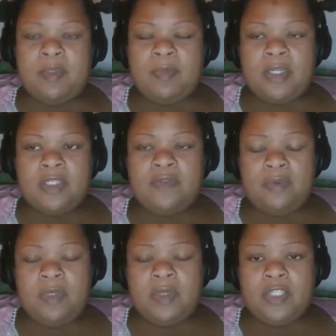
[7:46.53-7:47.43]
person
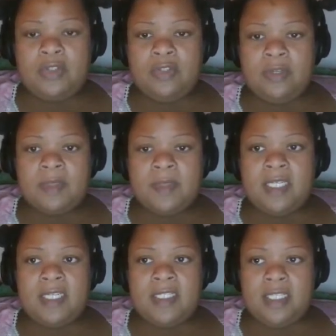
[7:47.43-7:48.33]
from running scripts
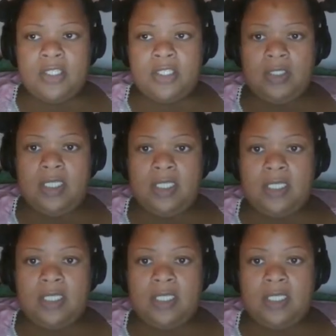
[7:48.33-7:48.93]
unintentionally.